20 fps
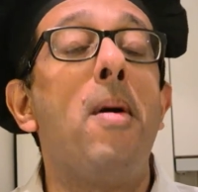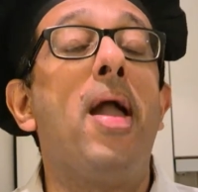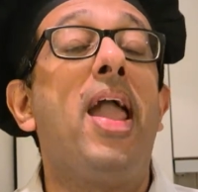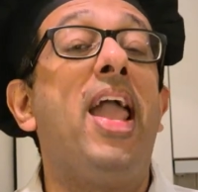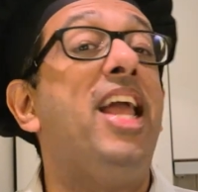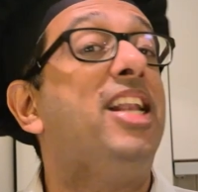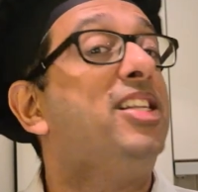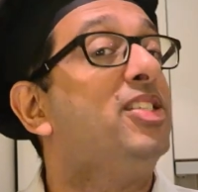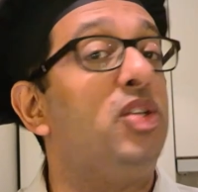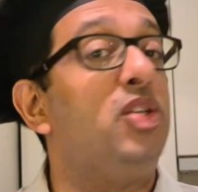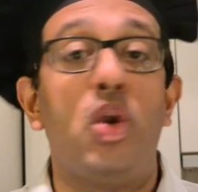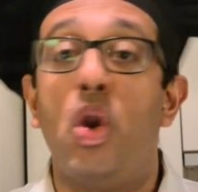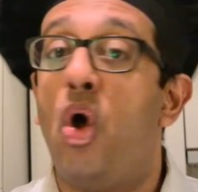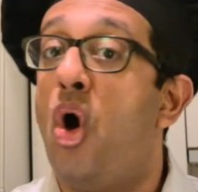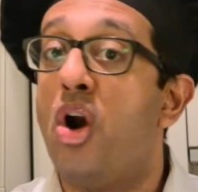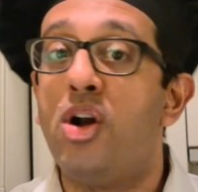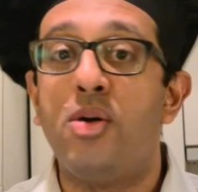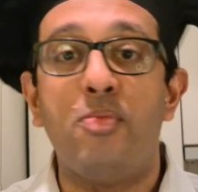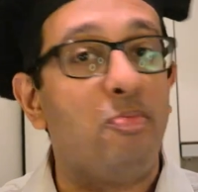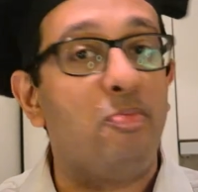It's
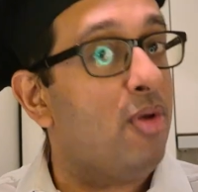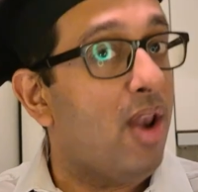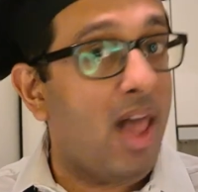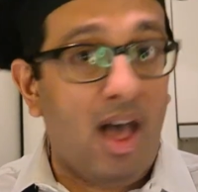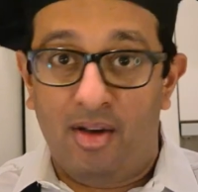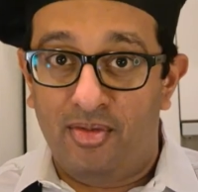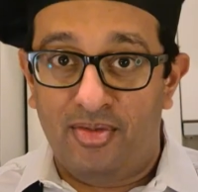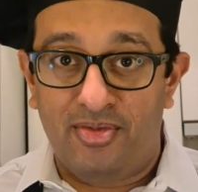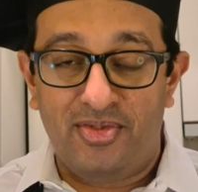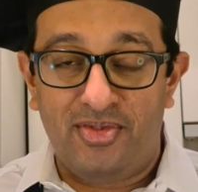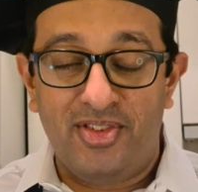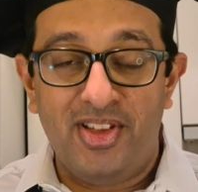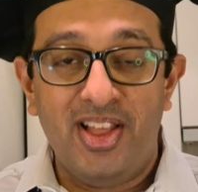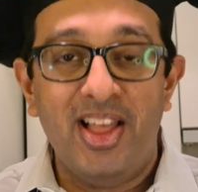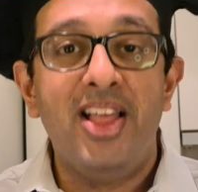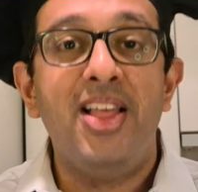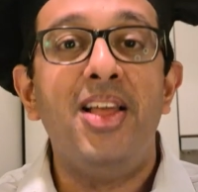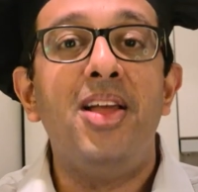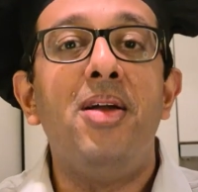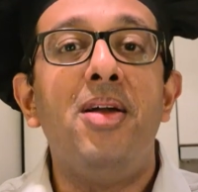not plov.
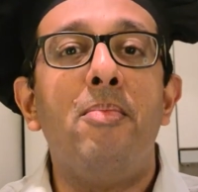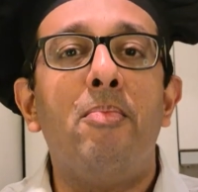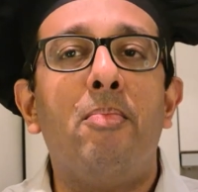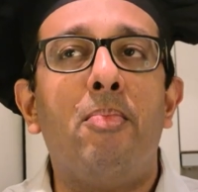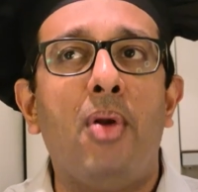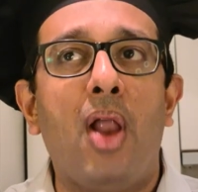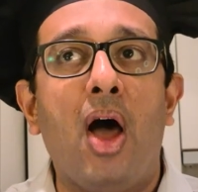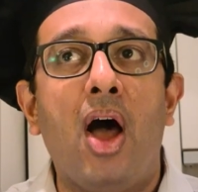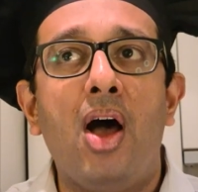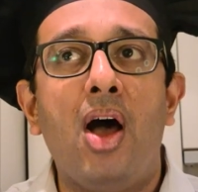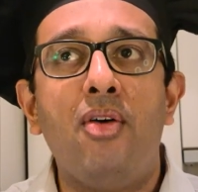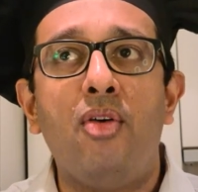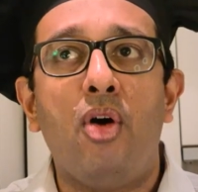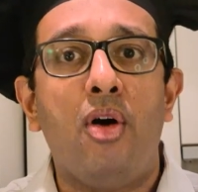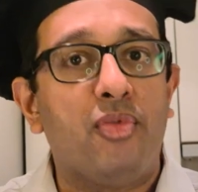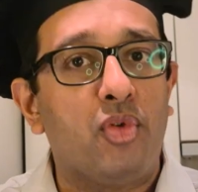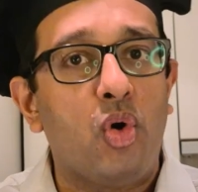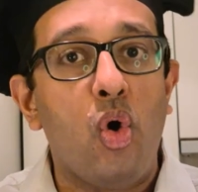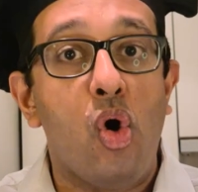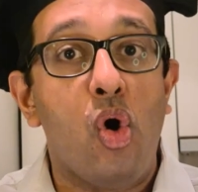Plov,
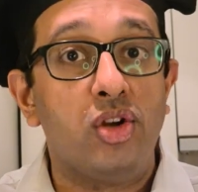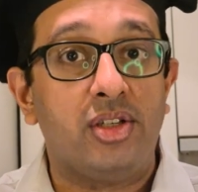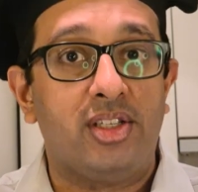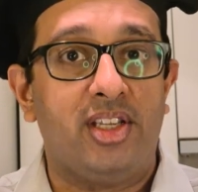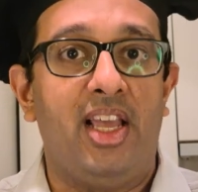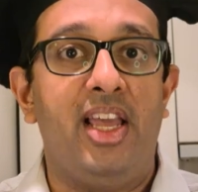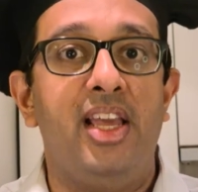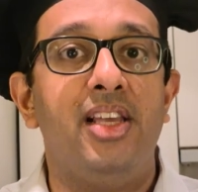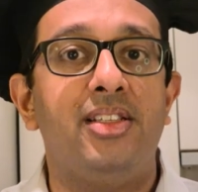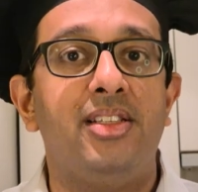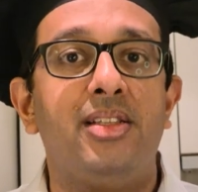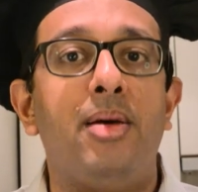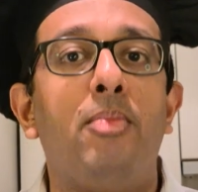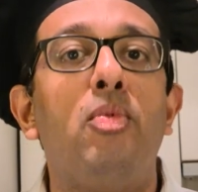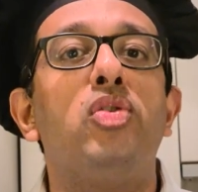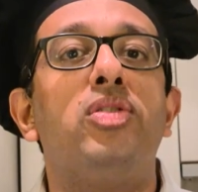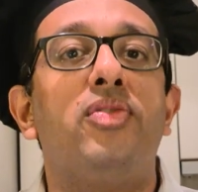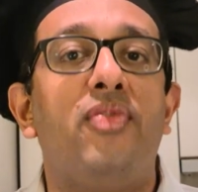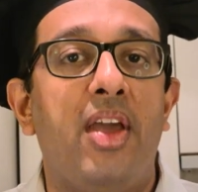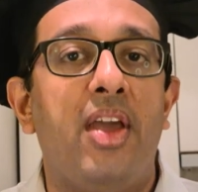of course, is the
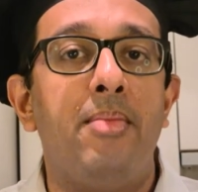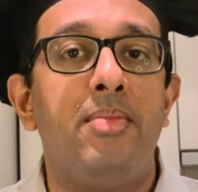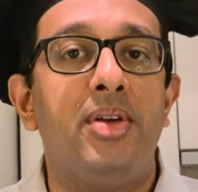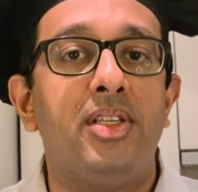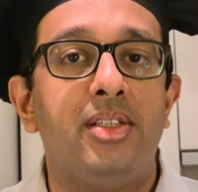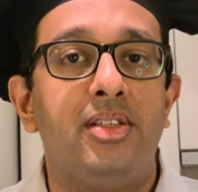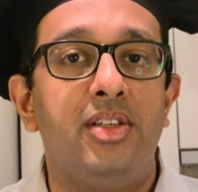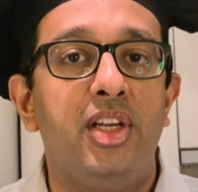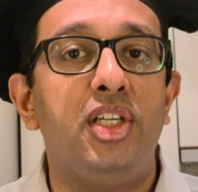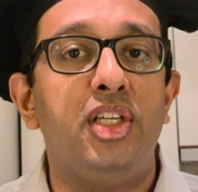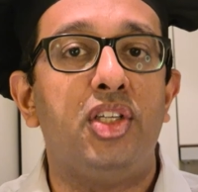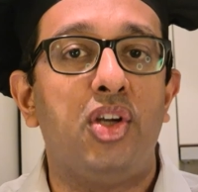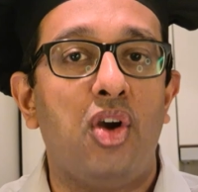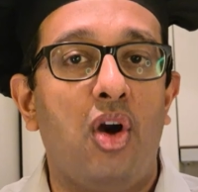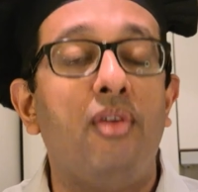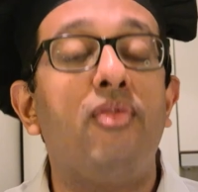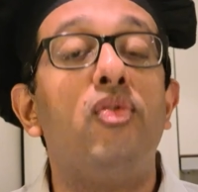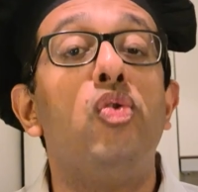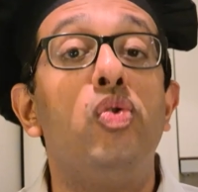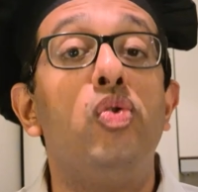most famous dish
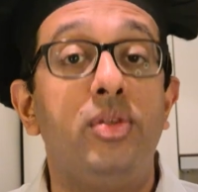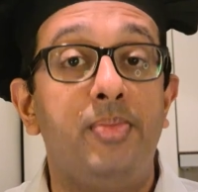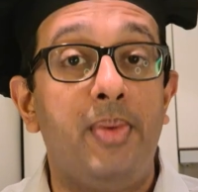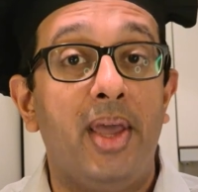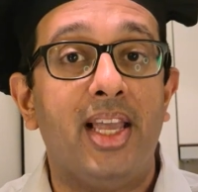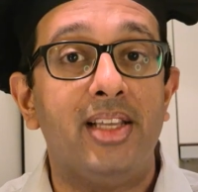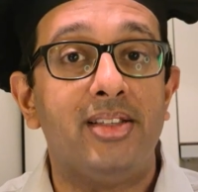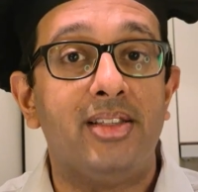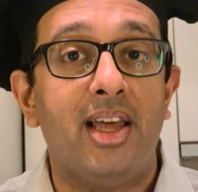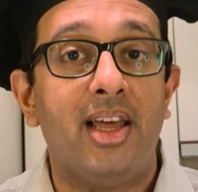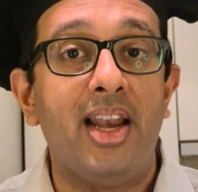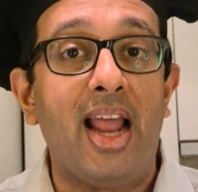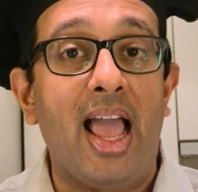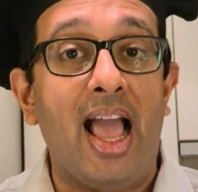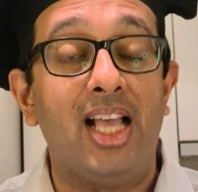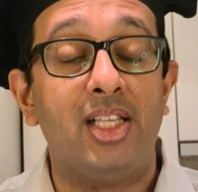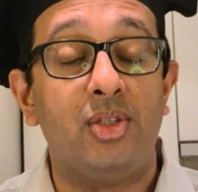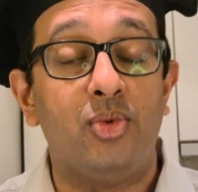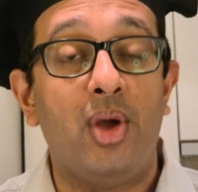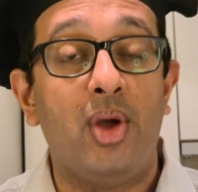of Uzbekistan
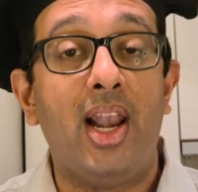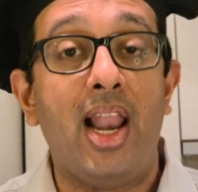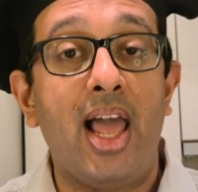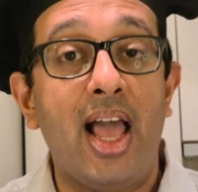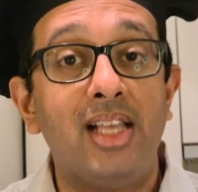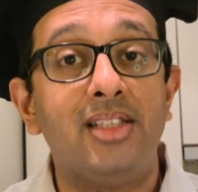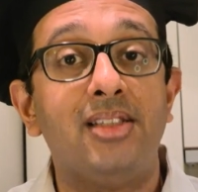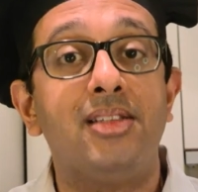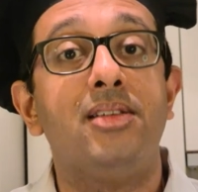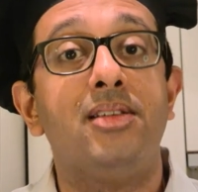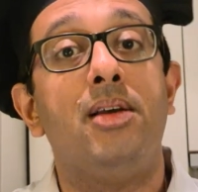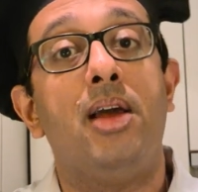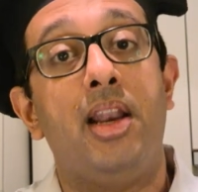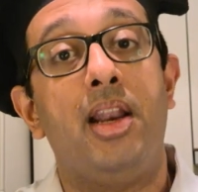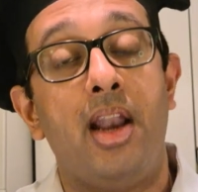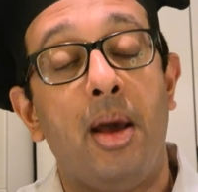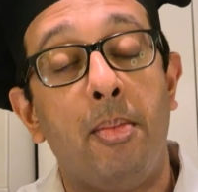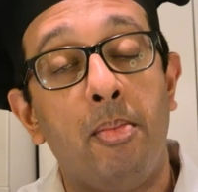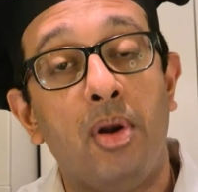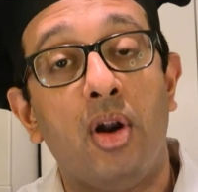as well as a
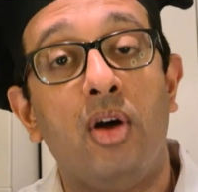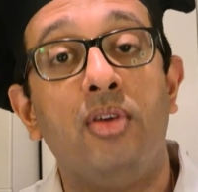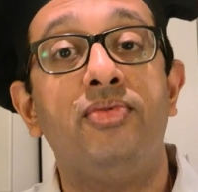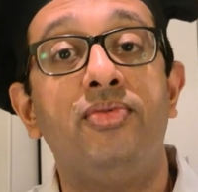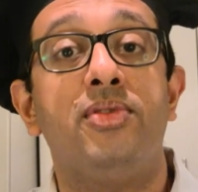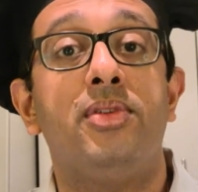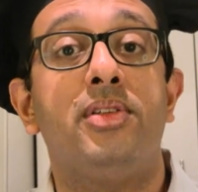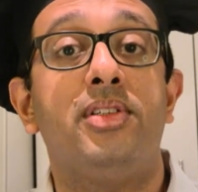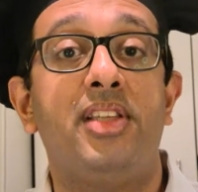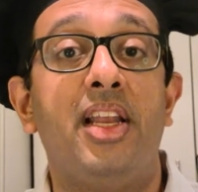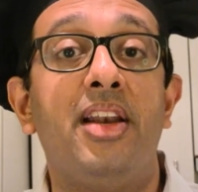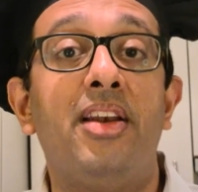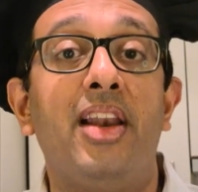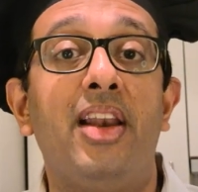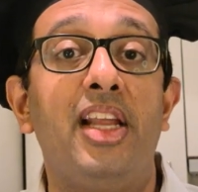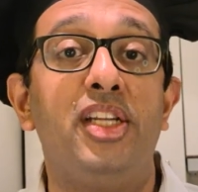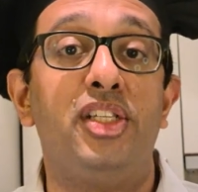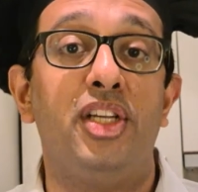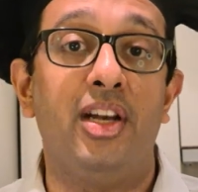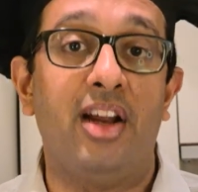number of
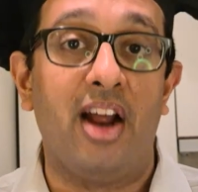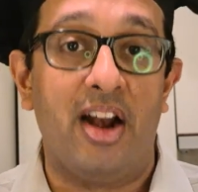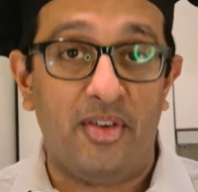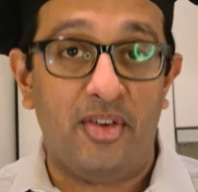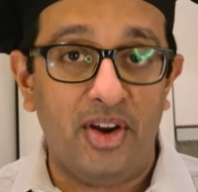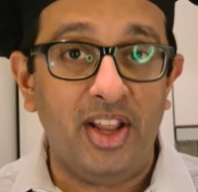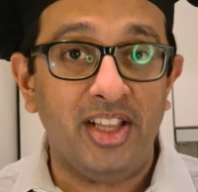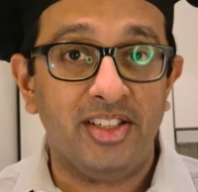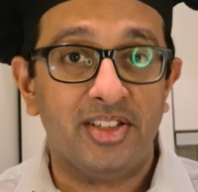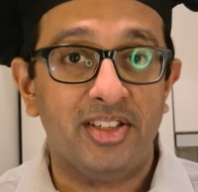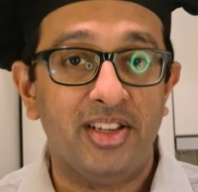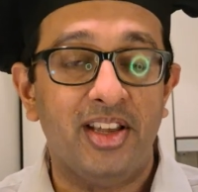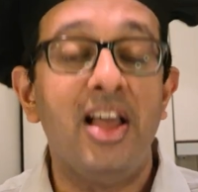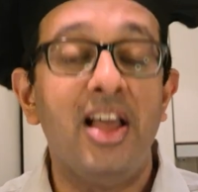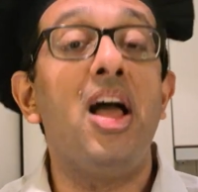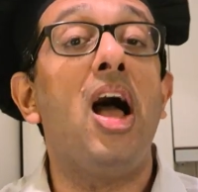Central Asian countries.